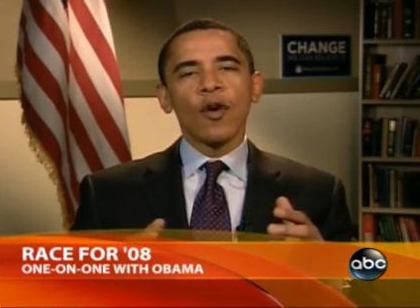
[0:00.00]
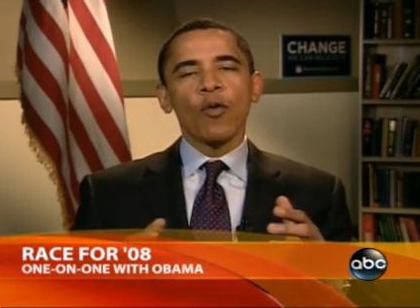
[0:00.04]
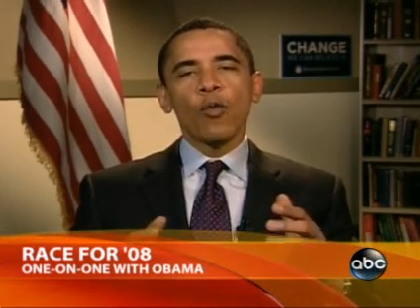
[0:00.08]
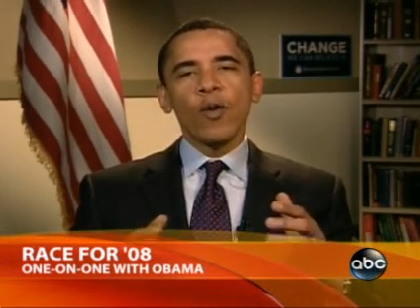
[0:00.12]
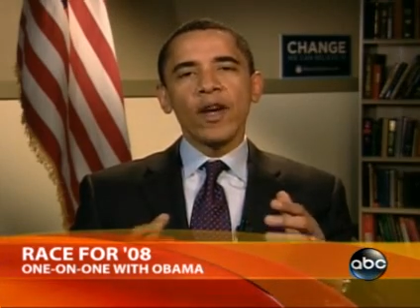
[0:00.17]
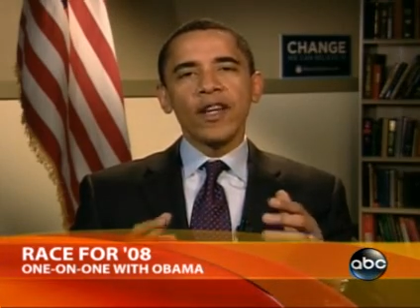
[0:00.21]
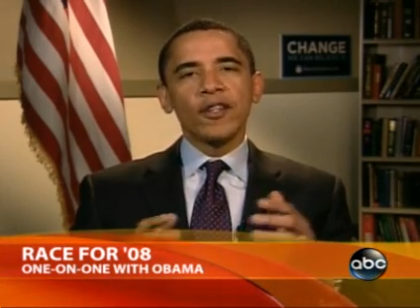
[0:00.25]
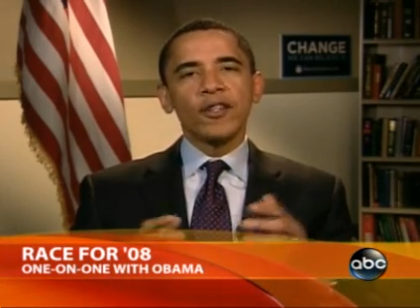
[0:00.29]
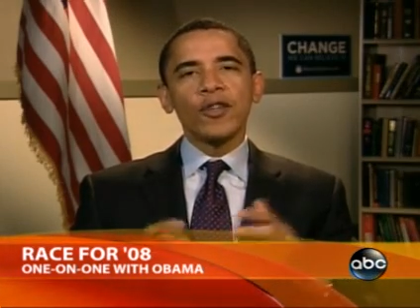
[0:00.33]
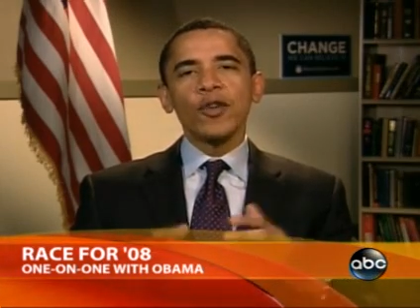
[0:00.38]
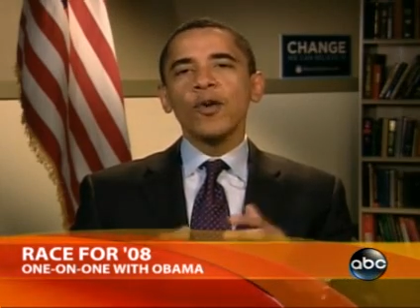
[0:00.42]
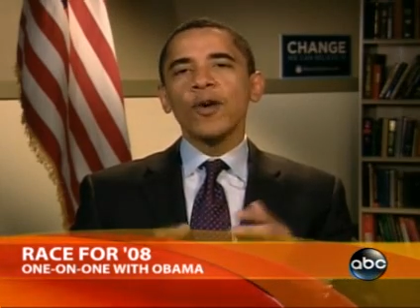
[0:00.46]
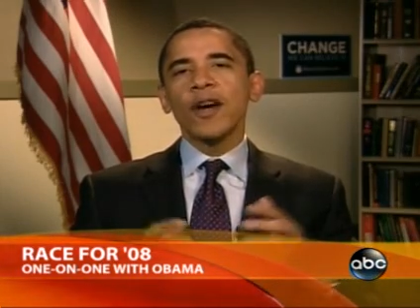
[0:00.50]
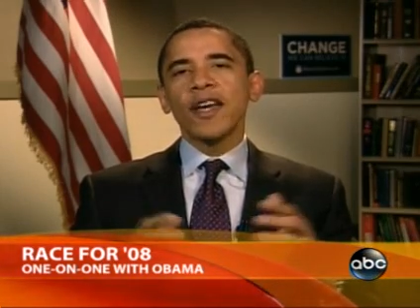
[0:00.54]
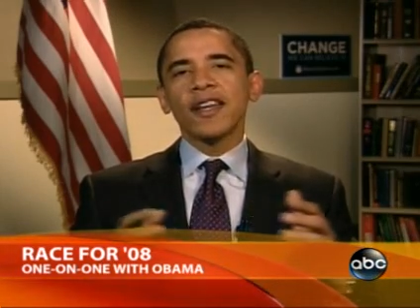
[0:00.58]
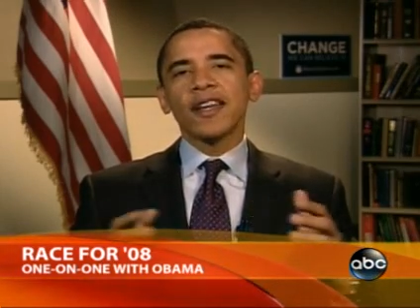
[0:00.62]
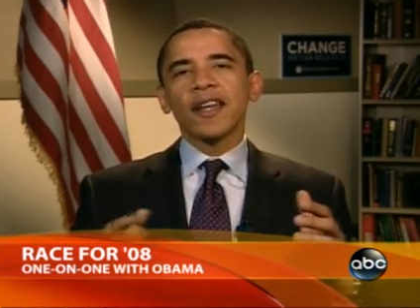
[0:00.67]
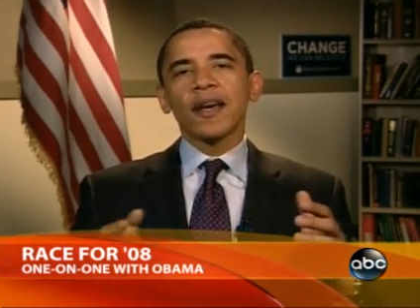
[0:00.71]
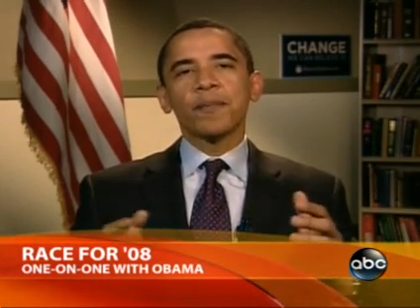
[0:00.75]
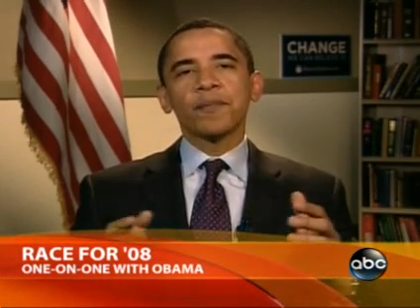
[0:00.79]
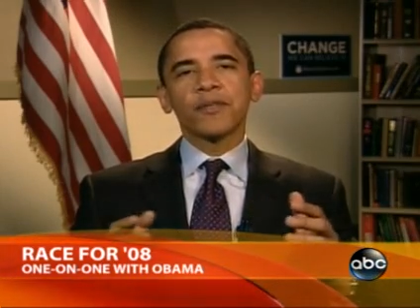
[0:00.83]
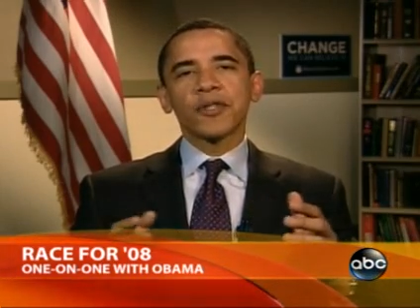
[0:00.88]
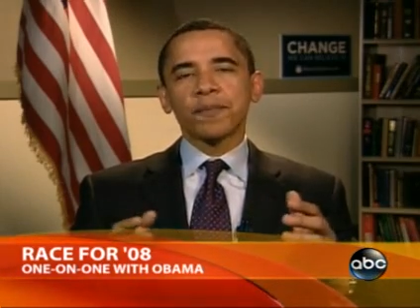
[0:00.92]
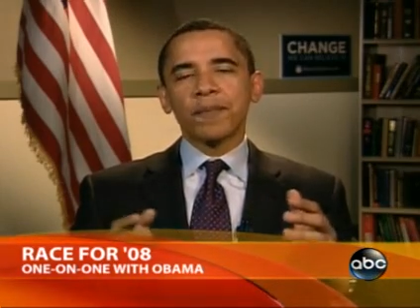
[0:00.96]
we do end
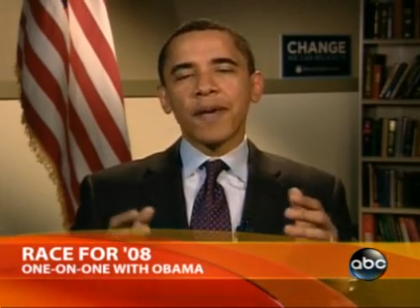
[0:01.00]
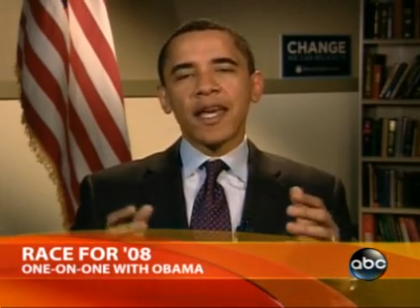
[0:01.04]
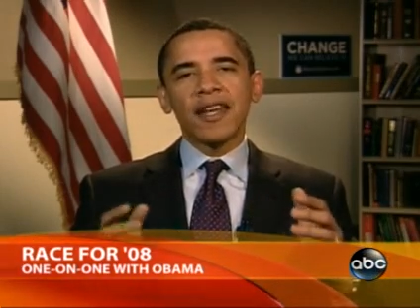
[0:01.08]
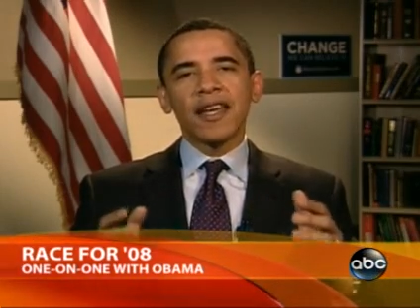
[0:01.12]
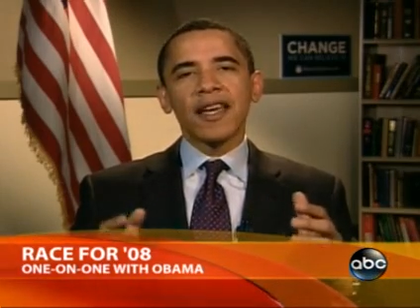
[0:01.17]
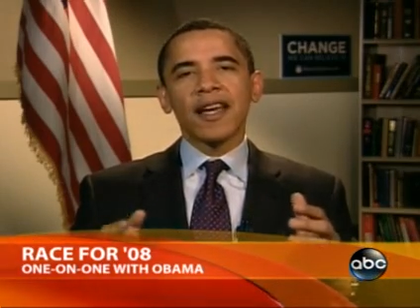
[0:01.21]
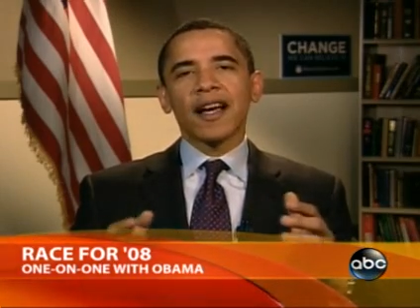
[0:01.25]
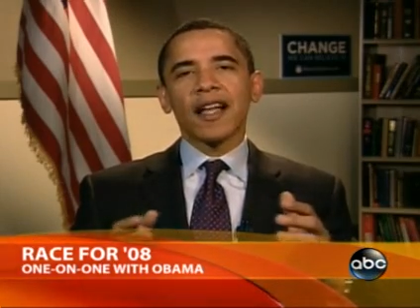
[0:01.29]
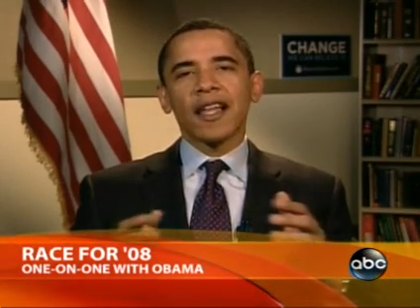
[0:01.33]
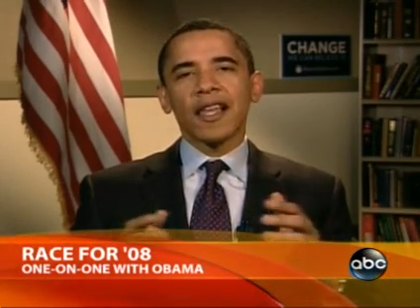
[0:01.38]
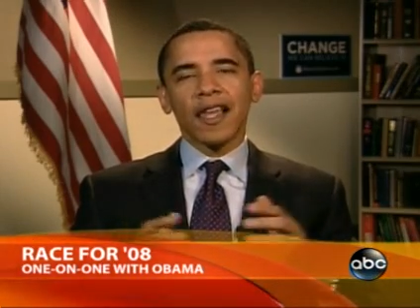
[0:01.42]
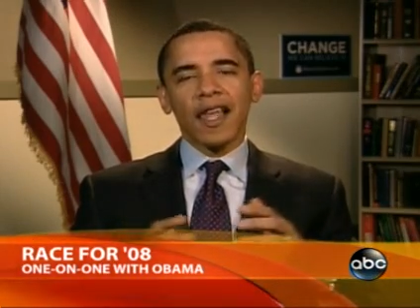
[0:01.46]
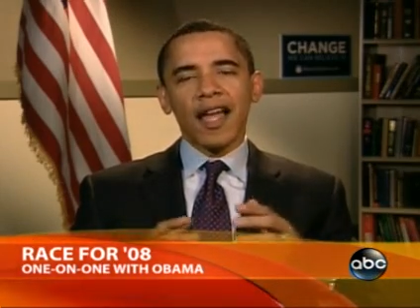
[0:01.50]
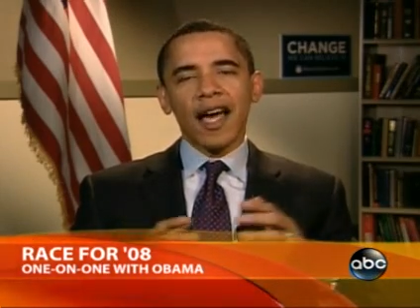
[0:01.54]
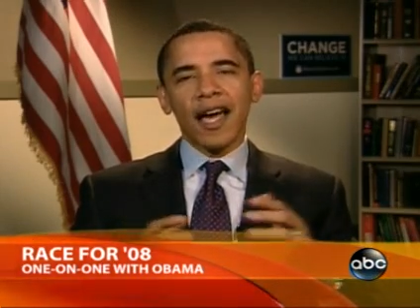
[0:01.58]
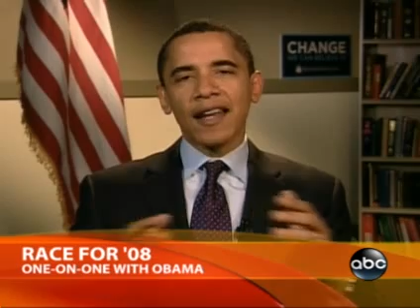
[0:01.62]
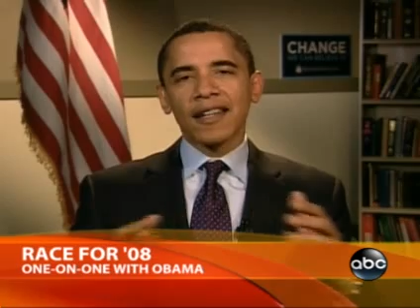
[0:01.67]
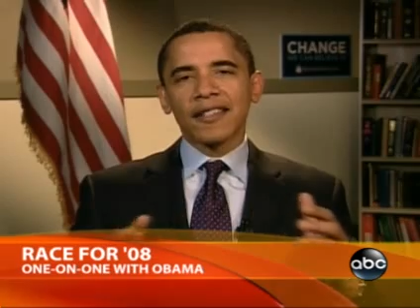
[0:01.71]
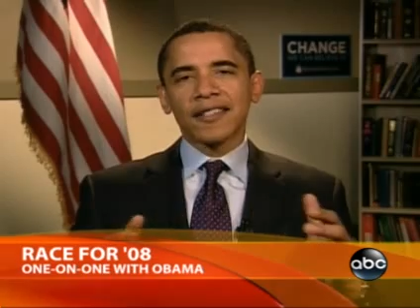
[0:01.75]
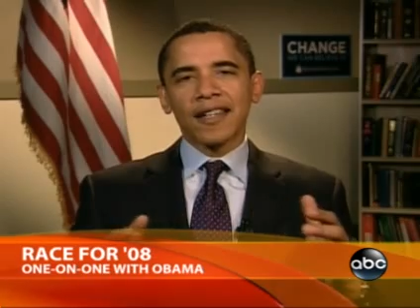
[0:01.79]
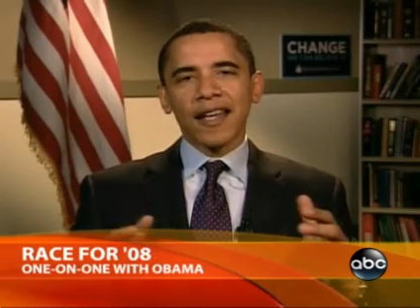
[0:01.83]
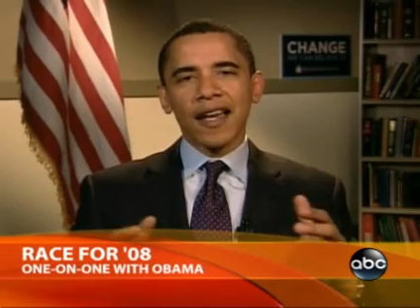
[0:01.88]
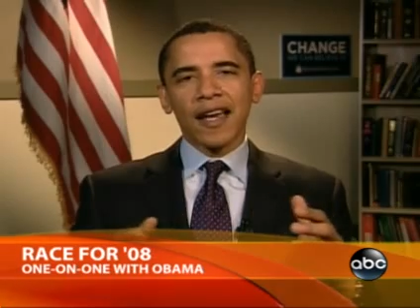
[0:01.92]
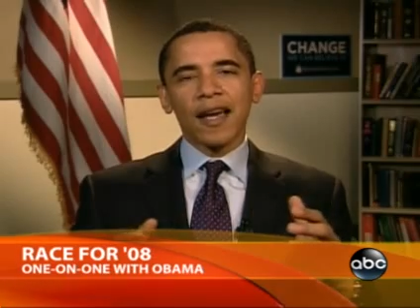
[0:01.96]
up spending a lot
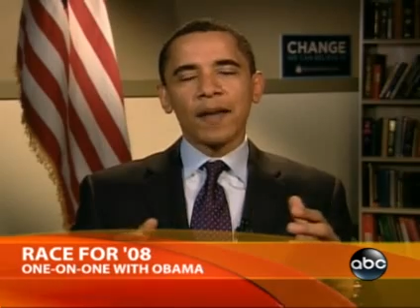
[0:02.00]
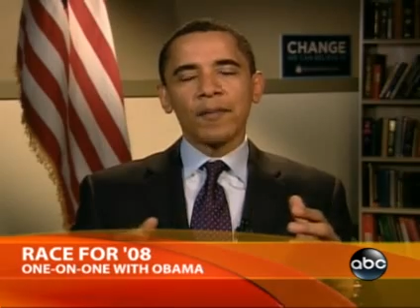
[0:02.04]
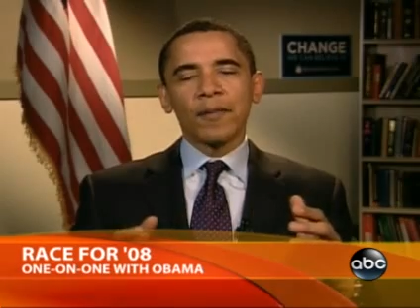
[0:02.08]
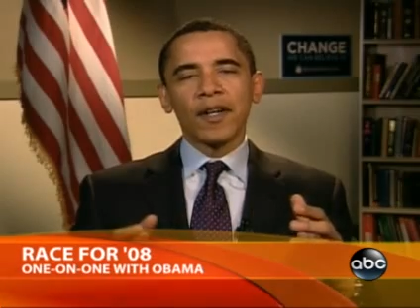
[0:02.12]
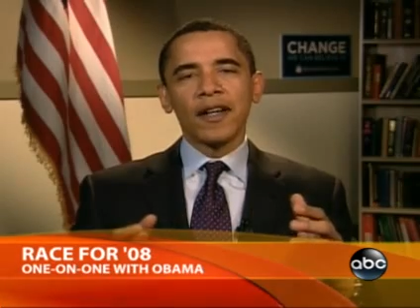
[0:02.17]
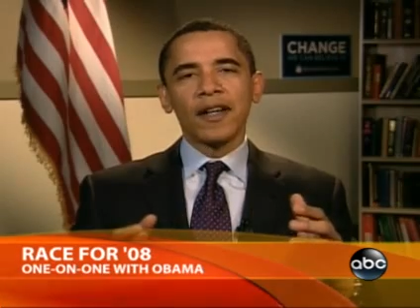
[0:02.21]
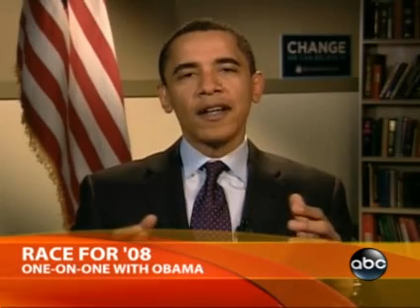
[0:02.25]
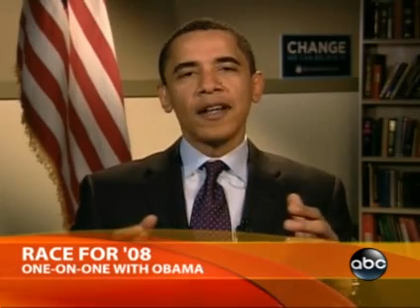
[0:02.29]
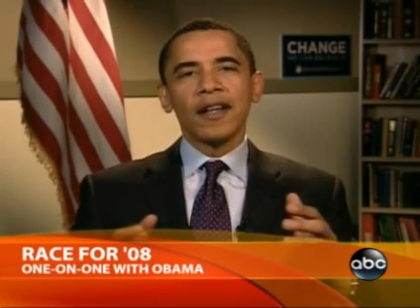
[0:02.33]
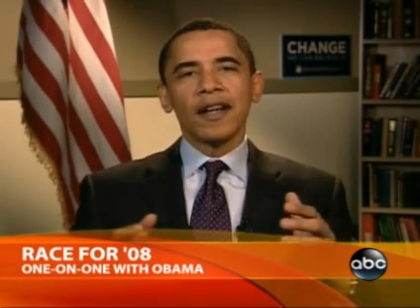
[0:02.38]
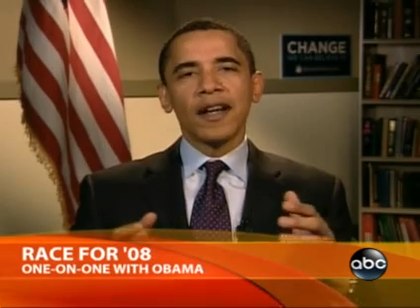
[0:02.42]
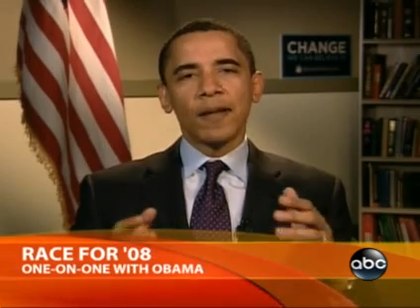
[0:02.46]
of time